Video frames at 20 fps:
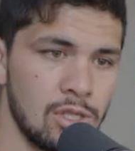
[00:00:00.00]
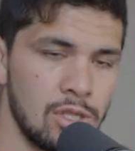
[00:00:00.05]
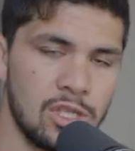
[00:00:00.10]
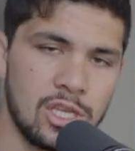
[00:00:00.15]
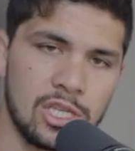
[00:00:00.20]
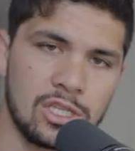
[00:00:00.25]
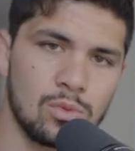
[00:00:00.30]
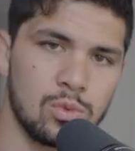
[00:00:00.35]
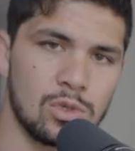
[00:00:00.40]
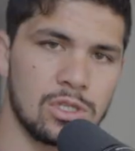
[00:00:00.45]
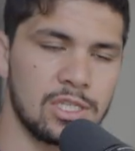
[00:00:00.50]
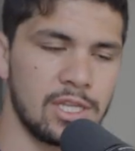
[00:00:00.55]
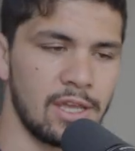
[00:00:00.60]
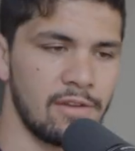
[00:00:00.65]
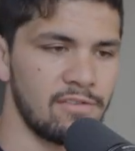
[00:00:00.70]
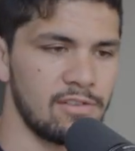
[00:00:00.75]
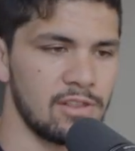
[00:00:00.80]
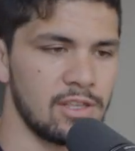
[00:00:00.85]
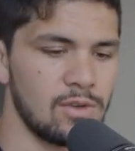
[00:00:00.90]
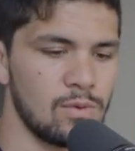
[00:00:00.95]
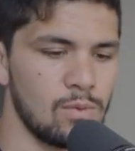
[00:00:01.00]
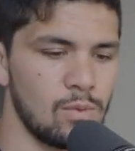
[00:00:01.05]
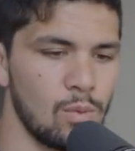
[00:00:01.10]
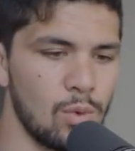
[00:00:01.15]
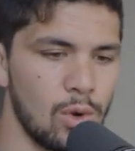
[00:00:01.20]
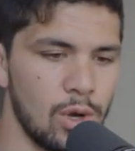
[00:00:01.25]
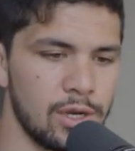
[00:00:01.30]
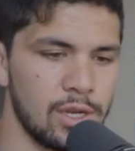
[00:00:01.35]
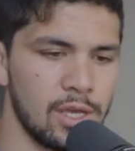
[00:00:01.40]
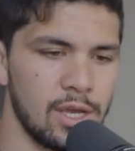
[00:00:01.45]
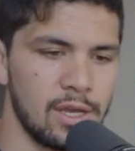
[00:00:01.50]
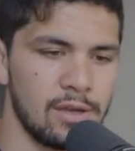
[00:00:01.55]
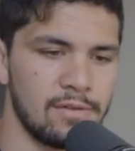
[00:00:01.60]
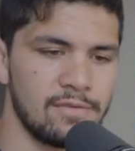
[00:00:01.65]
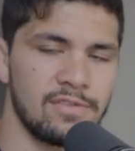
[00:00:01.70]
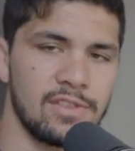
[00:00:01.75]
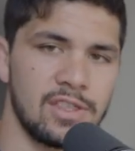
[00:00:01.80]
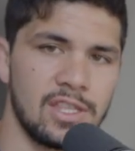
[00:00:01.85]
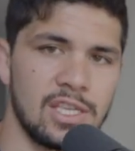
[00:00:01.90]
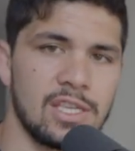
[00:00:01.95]
This was definitely one
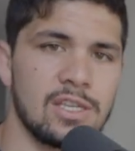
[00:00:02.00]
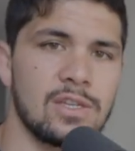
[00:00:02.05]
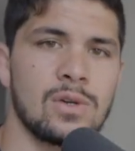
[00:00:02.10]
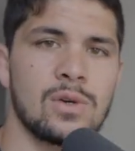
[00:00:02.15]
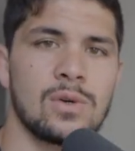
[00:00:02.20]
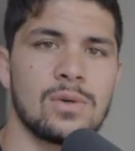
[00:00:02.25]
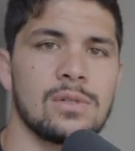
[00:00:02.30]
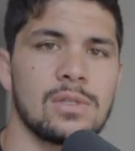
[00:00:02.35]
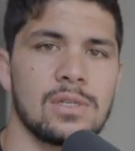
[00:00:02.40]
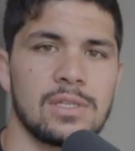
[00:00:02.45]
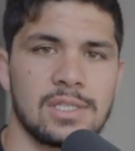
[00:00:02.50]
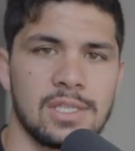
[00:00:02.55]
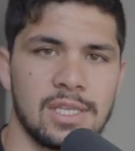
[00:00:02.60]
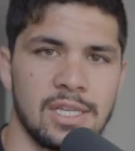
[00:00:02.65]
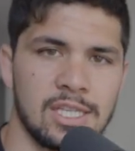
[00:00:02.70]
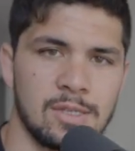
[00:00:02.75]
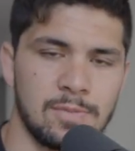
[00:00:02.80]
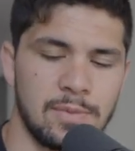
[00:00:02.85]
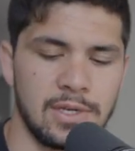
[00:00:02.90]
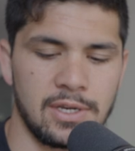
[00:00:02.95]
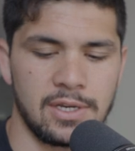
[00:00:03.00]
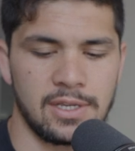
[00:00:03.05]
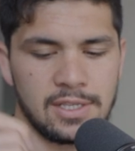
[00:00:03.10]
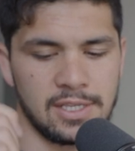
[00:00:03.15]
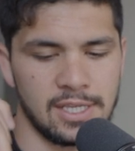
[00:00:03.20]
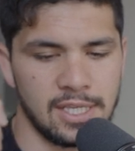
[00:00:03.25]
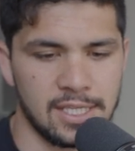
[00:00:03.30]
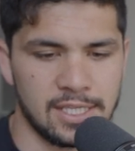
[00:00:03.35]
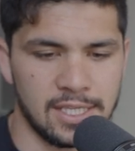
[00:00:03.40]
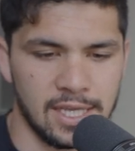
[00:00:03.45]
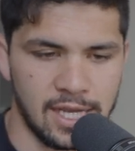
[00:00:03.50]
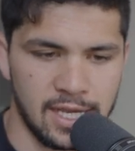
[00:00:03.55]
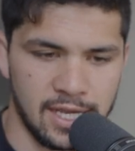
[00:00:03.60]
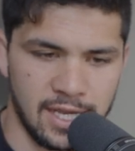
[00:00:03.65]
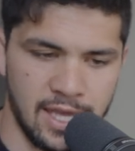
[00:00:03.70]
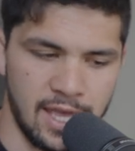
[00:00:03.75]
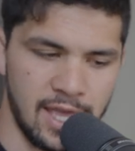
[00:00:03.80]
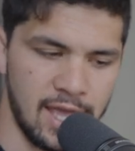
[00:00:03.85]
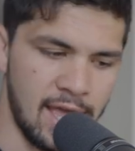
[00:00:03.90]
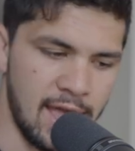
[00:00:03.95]
of the coolest experiences
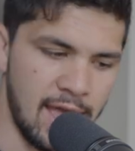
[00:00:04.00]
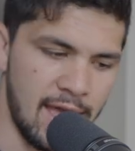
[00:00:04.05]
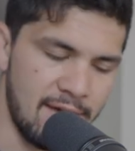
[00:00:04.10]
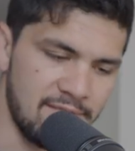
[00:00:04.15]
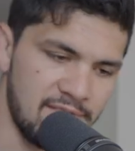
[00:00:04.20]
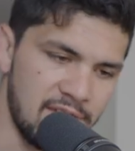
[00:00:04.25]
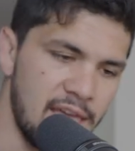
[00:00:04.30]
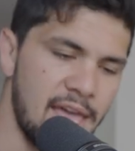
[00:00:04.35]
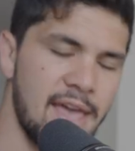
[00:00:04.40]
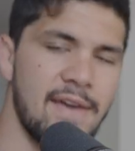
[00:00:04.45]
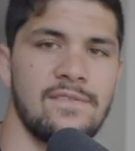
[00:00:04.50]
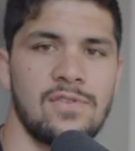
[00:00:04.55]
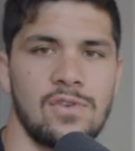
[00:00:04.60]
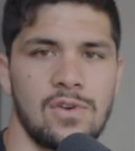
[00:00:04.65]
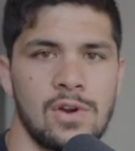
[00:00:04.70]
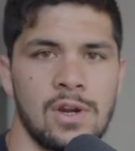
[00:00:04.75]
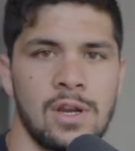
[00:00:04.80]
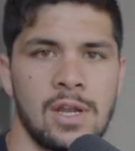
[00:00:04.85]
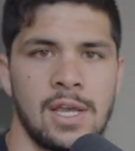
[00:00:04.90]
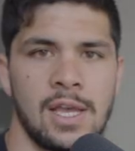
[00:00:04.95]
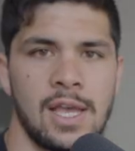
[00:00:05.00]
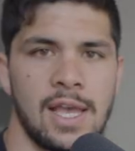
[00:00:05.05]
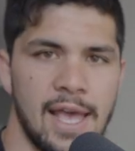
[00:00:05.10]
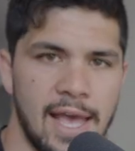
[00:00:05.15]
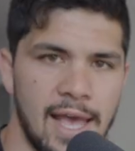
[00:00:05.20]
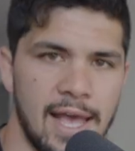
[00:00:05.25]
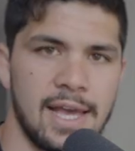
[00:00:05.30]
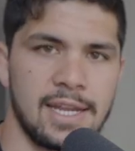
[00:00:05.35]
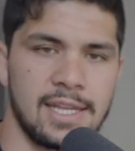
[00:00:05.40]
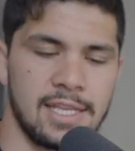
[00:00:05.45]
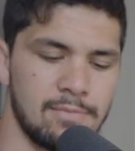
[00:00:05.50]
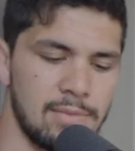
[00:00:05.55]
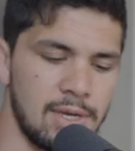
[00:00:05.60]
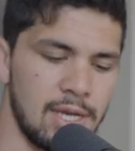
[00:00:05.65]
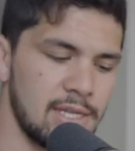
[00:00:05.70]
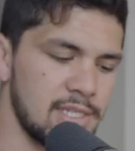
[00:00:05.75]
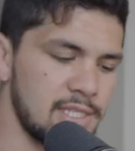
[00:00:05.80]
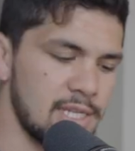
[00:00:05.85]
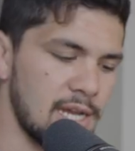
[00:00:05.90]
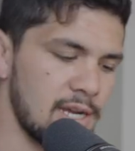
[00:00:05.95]
I have ever had in
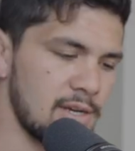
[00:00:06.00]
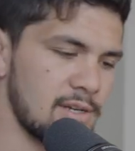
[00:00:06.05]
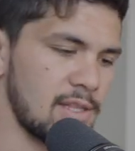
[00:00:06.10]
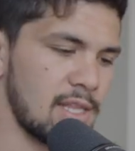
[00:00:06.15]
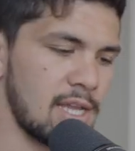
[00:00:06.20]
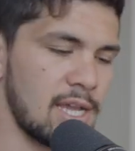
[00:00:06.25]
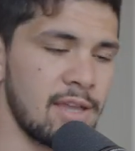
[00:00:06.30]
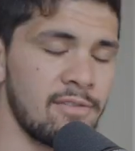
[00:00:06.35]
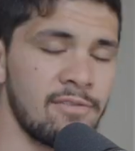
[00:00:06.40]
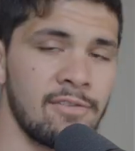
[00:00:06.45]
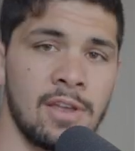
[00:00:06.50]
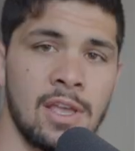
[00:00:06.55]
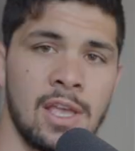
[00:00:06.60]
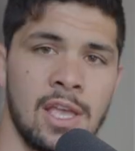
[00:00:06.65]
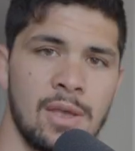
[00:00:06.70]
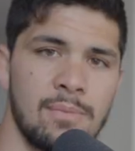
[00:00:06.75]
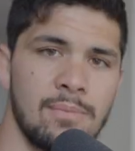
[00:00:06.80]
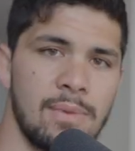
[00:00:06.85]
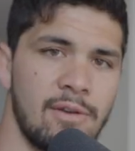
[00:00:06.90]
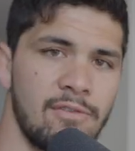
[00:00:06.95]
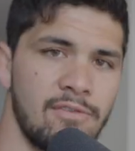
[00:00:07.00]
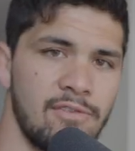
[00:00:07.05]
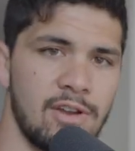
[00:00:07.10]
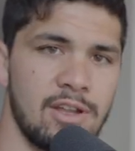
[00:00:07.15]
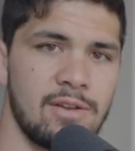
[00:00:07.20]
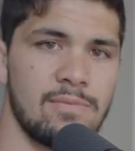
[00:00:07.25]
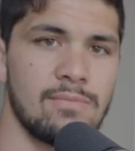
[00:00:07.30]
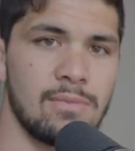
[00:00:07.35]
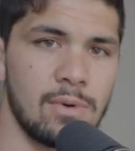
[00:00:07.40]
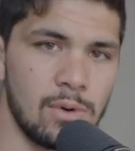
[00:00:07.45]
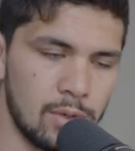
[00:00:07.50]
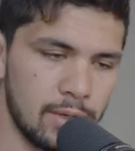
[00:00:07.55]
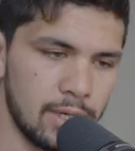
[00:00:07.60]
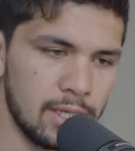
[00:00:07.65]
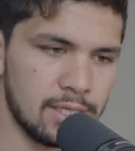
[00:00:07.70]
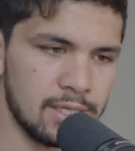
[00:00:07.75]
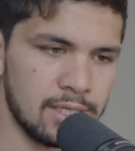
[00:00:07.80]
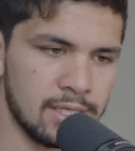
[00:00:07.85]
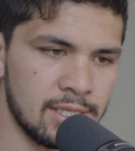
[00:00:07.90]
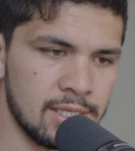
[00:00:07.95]
my entire life. My friend
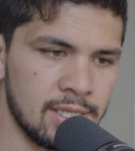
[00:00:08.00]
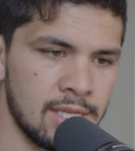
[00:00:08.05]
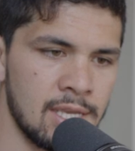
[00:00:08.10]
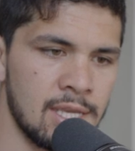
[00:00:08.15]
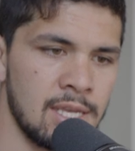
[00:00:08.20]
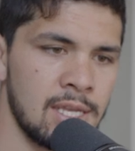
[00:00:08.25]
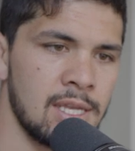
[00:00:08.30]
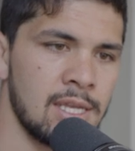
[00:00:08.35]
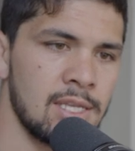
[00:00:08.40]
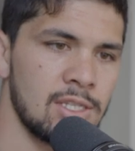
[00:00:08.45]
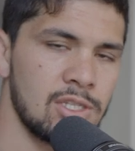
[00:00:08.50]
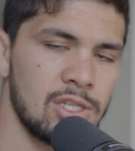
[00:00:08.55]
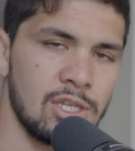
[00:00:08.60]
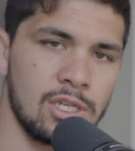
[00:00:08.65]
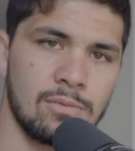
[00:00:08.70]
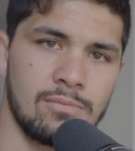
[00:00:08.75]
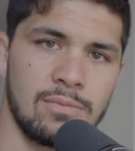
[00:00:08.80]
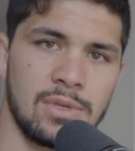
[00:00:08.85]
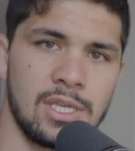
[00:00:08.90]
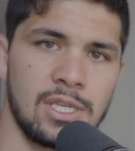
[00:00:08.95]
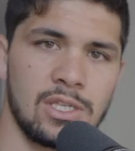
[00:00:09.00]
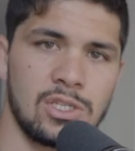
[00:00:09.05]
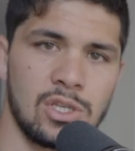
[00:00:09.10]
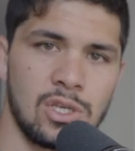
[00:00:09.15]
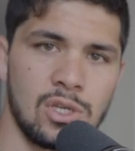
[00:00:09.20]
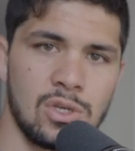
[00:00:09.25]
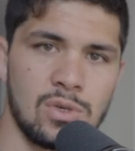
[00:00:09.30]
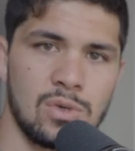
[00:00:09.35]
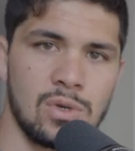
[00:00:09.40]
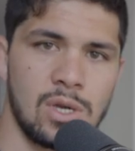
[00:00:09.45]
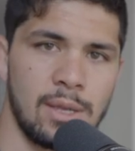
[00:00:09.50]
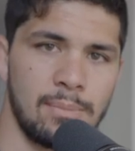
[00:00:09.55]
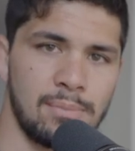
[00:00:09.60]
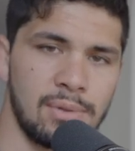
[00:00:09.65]
Moritz took me to a